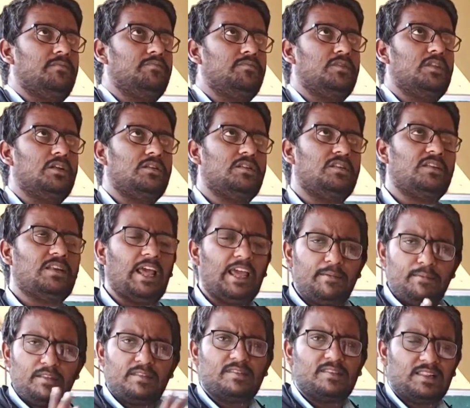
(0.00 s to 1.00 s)
the
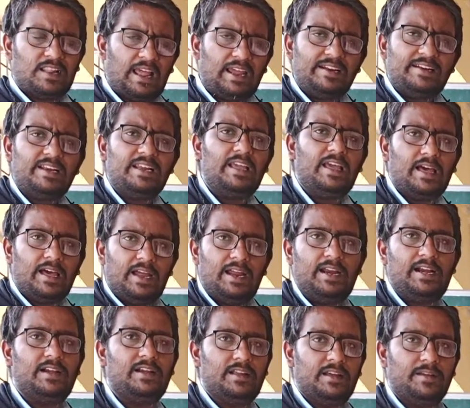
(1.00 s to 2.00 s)
time is slightly
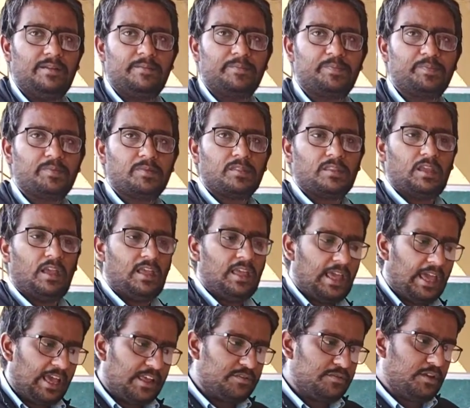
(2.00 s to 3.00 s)
ahead,
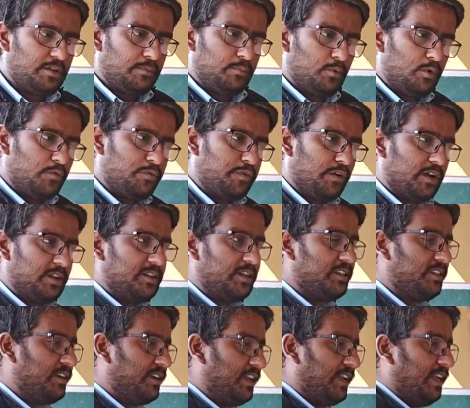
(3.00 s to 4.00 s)
as we move further
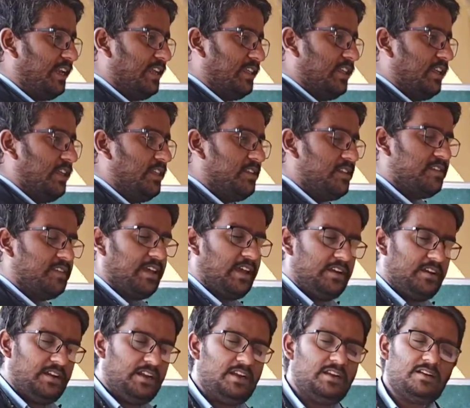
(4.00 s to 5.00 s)
the degree changes
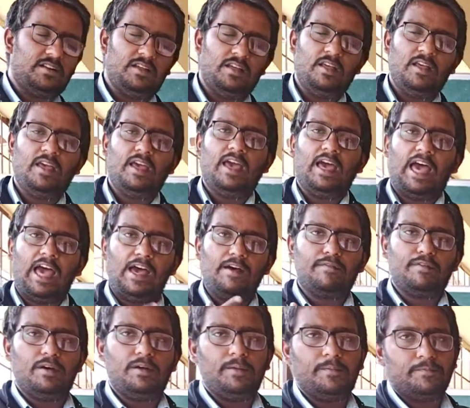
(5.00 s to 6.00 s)
and it
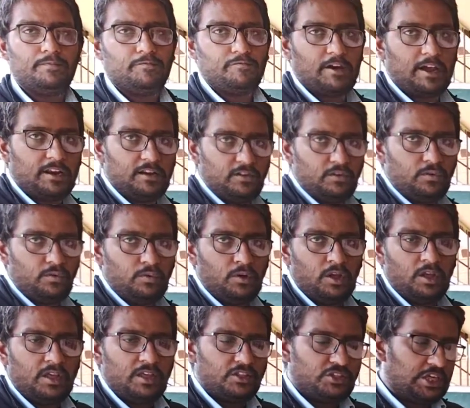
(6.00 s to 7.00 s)
have a value
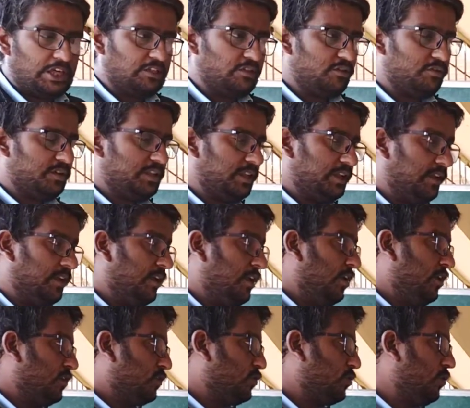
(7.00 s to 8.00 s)
change over there.
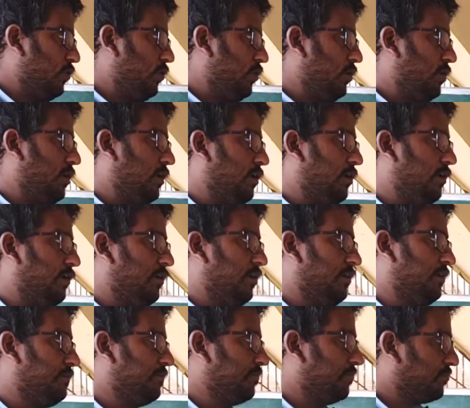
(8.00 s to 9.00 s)
So
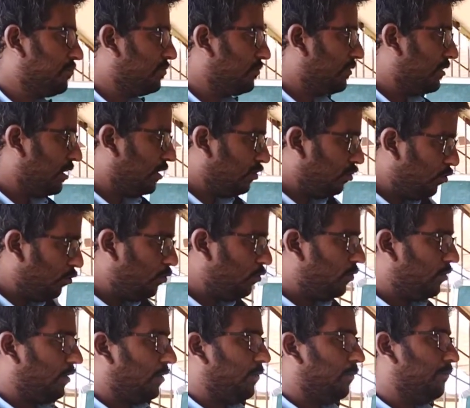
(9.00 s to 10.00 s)
you
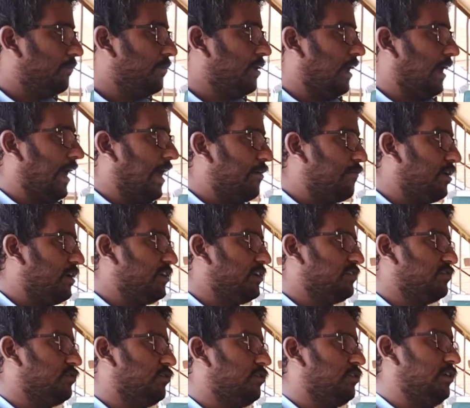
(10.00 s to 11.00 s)
have
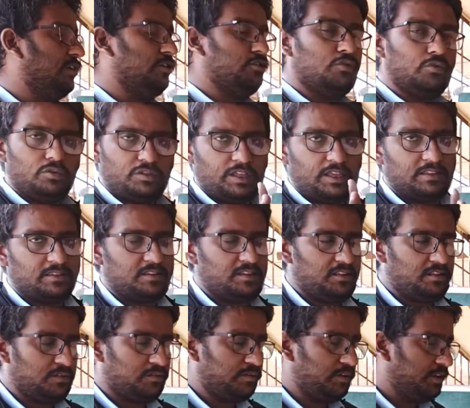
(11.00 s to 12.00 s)
understood two things in
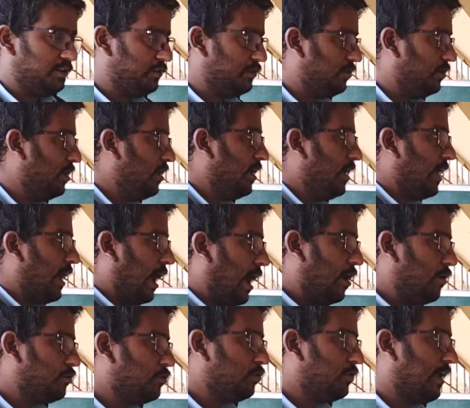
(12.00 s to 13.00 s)
this video:
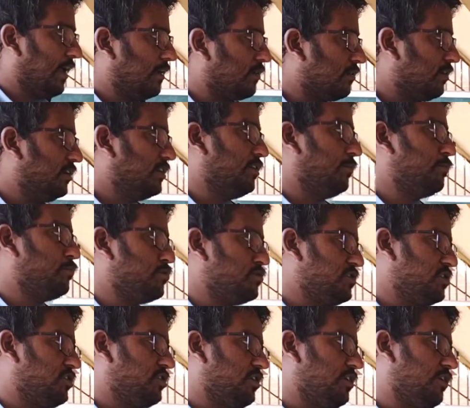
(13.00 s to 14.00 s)
how to calculate the
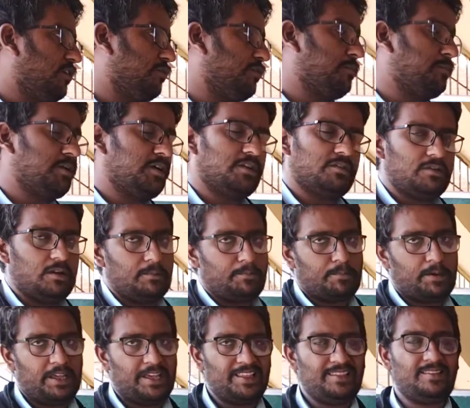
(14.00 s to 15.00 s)
position of a particular
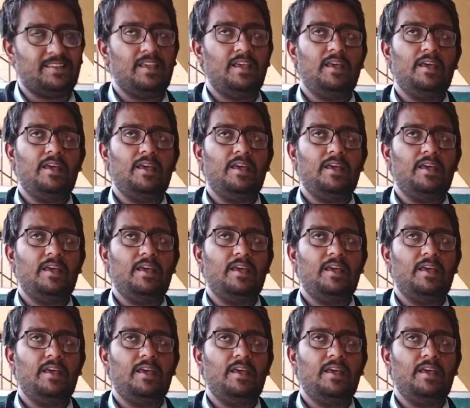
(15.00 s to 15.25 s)
place